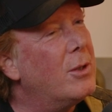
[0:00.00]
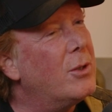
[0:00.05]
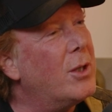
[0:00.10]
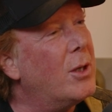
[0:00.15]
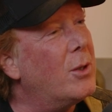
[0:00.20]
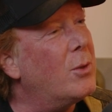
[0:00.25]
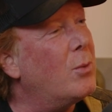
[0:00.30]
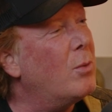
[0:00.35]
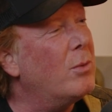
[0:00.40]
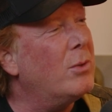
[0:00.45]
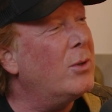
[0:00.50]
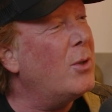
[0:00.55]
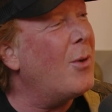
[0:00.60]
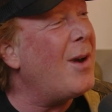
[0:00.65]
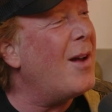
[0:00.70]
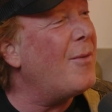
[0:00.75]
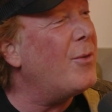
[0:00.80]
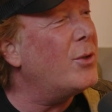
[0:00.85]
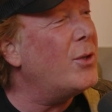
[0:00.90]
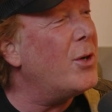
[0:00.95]
She goes,
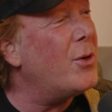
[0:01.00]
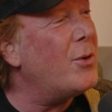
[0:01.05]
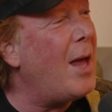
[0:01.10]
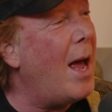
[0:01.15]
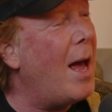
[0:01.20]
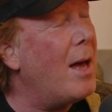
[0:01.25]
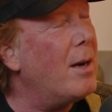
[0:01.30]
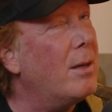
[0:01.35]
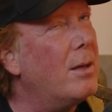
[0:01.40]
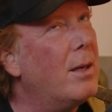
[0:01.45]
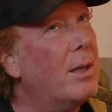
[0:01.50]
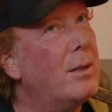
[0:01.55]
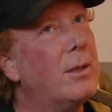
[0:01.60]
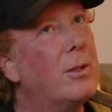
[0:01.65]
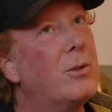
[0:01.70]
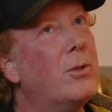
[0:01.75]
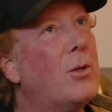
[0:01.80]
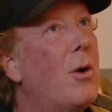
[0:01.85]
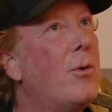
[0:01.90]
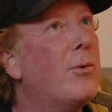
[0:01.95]
"Don't ever do that." I
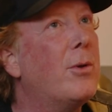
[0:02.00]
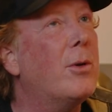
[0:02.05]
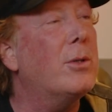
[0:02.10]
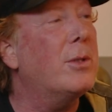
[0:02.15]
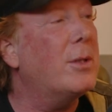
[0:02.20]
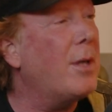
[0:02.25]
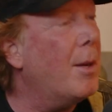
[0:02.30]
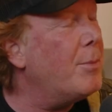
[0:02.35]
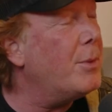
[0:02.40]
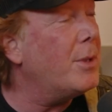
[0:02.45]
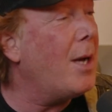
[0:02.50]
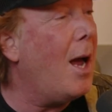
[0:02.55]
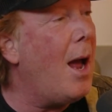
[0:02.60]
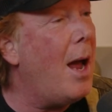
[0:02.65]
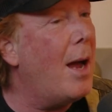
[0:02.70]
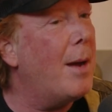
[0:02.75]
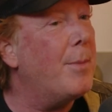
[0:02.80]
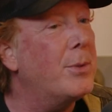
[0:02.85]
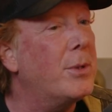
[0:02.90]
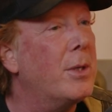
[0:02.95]
said, "Joan, there's some
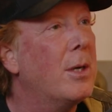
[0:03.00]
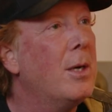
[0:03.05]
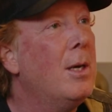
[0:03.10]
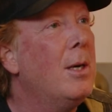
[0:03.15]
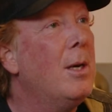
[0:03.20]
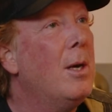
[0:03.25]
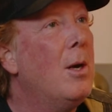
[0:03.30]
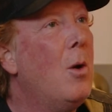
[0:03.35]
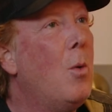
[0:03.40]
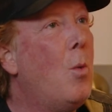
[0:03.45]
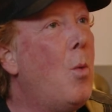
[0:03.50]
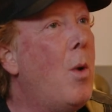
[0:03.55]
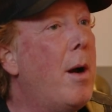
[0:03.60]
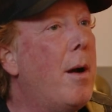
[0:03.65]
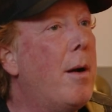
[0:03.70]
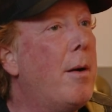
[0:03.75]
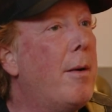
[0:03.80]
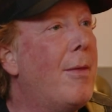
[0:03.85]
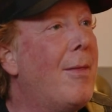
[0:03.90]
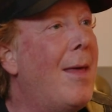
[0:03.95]
times
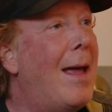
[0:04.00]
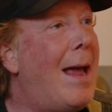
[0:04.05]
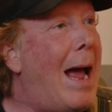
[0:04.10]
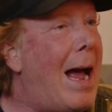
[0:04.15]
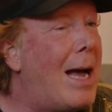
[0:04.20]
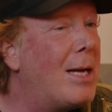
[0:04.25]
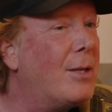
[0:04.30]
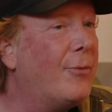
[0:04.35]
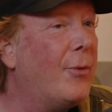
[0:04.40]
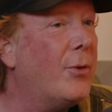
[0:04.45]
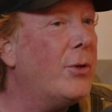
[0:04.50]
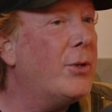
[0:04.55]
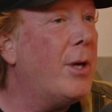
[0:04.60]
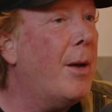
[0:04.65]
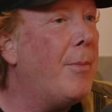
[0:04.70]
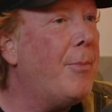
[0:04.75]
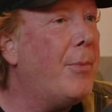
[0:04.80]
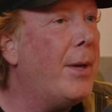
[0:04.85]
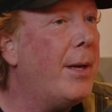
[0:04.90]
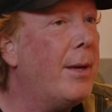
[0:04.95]
where they ask for
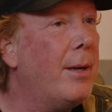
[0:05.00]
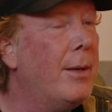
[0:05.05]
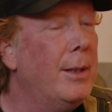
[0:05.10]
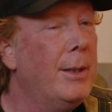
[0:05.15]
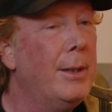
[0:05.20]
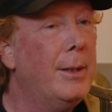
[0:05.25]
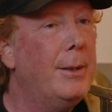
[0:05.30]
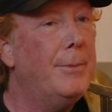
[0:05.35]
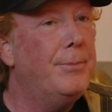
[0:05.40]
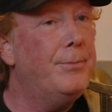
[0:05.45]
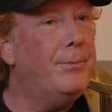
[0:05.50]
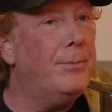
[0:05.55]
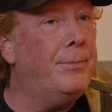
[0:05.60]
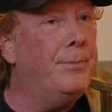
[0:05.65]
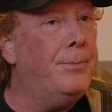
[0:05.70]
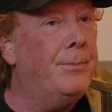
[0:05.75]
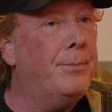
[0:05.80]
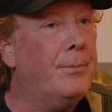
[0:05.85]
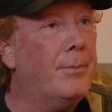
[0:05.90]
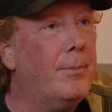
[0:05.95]
something
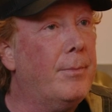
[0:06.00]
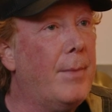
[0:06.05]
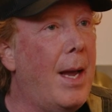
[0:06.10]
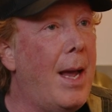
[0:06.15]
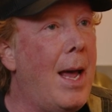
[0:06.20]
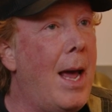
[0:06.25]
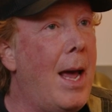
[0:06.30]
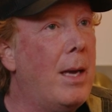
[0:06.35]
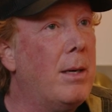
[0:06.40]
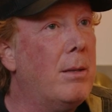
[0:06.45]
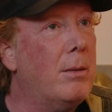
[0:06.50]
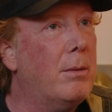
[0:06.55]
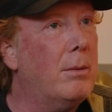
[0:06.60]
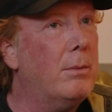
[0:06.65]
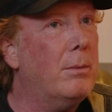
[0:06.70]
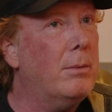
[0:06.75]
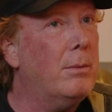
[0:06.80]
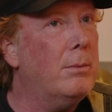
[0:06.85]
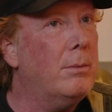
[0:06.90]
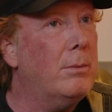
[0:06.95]
and
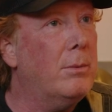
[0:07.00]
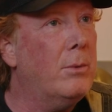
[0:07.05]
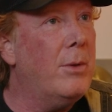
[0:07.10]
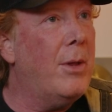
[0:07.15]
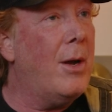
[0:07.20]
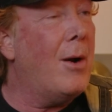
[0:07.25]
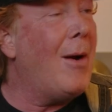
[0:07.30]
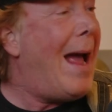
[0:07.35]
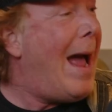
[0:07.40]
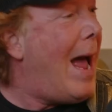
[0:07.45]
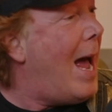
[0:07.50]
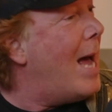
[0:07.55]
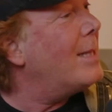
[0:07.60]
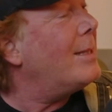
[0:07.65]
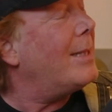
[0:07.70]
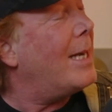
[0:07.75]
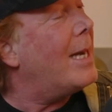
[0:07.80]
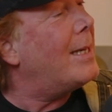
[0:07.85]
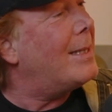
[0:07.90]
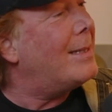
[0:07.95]
their
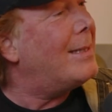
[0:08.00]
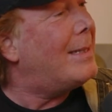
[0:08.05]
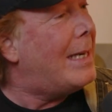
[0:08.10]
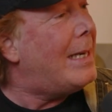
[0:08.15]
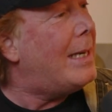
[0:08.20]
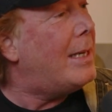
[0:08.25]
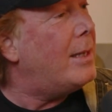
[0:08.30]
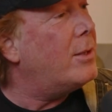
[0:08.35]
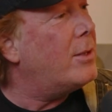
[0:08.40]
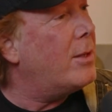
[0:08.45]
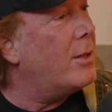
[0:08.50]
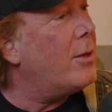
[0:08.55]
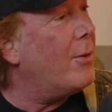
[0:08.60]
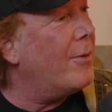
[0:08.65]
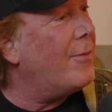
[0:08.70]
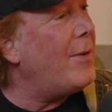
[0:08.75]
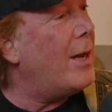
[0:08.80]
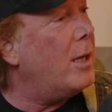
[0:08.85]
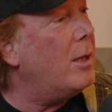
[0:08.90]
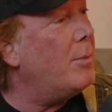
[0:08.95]
ask exceeds their
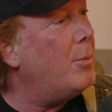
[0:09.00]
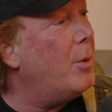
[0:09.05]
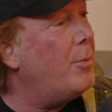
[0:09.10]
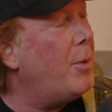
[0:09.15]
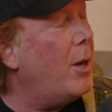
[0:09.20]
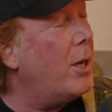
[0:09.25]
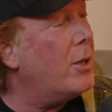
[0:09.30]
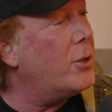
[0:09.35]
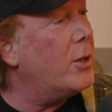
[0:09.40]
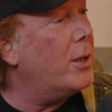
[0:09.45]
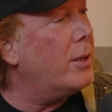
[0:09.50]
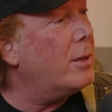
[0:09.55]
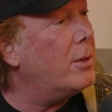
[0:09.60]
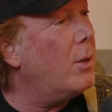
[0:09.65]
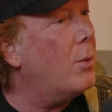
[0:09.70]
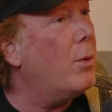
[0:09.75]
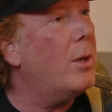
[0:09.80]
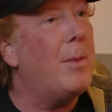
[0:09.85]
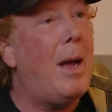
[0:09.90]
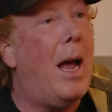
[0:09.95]
available budget.
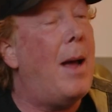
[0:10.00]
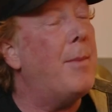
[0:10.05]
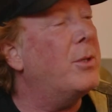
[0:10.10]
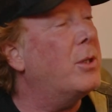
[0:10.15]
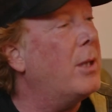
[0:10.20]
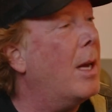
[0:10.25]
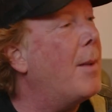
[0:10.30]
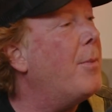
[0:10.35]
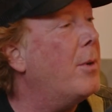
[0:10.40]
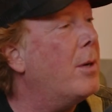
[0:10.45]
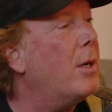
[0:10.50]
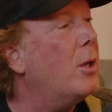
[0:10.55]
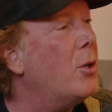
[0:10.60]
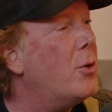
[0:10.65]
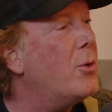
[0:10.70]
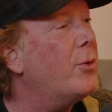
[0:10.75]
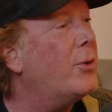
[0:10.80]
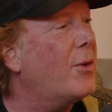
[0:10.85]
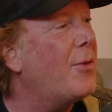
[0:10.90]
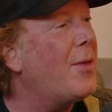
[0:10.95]
So what am I? I'm going to
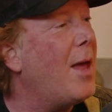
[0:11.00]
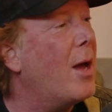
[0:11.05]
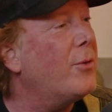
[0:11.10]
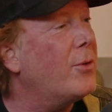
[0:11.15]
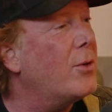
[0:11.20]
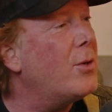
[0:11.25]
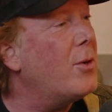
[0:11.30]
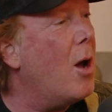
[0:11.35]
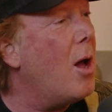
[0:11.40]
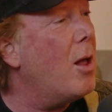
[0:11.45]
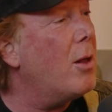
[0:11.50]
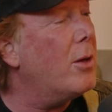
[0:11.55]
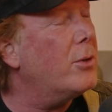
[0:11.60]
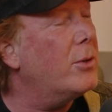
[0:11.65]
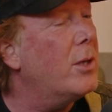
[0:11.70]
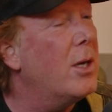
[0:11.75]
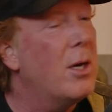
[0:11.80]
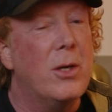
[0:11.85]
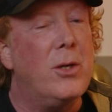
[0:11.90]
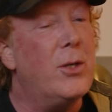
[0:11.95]
lose
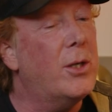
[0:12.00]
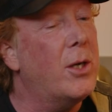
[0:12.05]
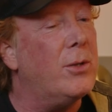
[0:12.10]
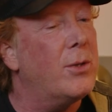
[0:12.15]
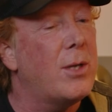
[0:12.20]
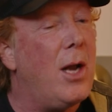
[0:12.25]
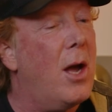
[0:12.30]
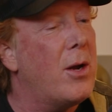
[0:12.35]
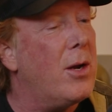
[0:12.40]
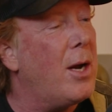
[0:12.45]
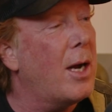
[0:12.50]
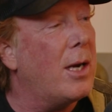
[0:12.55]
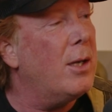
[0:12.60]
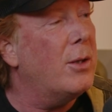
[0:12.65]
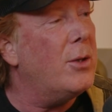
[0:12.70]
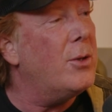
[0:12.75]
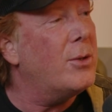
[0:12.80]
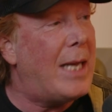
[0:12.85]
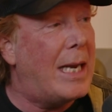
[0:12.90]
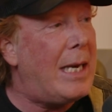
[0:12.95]
$1,000. She goes, "No, you're not going
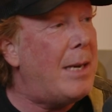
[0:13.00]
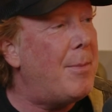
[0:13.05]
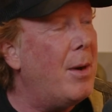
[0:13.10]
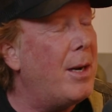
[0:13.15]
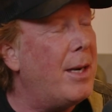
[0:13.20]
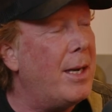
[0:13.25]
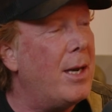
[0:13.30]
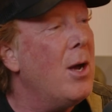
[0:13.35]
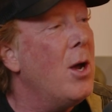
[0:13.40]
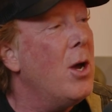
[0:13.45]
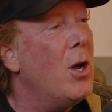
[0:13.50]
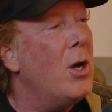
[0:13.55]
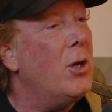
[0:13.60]
to lose any money.